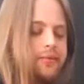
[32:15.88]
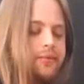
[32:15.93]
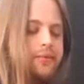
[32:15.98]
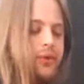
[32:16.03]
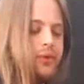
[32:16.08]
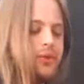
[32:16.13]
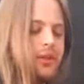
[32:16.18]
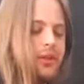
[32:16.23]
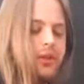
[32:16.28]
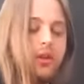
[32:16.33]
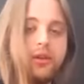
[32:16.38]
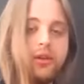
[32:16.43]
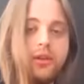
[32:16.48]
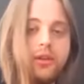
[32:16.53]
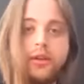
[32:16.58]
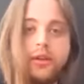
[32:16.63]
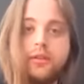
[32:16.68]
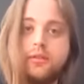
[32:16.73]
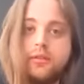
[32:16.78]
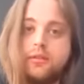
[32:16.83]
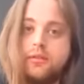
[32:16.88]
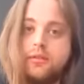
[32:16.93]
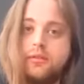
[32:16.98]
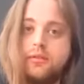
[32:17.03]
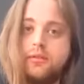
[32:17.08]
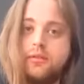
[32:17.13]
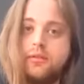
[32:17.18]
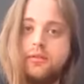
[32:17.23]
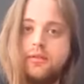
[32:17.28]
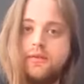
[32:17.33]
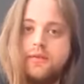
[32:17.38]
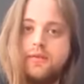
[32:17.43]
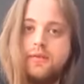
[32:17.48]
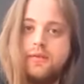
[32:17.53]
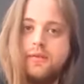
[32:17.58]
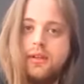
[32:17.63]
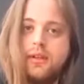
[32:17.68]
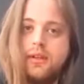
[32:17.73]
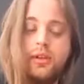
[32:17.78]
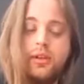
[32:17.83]
Using a lot of the,
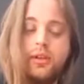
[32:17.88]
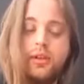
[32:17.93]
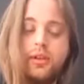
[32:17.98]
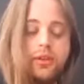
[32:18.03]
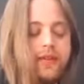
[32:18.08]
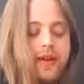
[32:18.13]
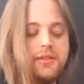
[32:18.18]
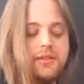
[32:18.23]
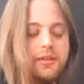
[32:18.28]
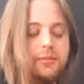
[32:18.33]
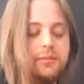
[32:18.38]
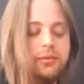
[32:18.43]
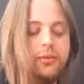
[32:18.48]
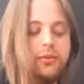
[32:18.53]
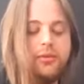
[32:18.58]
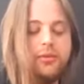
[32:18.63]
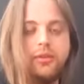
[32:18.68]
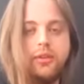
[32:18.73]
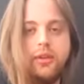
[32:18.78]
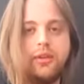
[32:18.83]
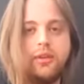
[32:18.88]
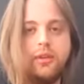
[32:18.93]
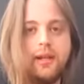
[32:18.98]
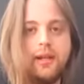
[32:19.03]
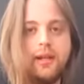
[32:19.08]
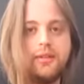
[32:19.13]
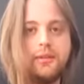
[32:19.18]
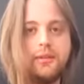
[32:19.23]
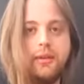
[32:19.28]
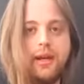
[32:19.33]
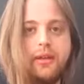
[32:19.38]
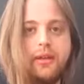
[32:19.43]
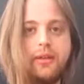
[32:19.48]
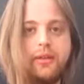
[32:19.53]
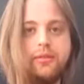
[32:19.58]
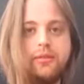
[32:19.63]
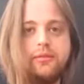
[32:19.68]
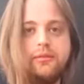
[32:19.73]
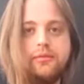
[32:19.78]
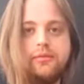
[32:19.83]
you think about it as your blue note, you think about it as your
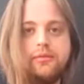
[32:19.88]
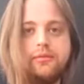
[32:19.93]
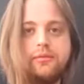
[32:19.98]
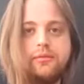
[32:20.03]
minor third.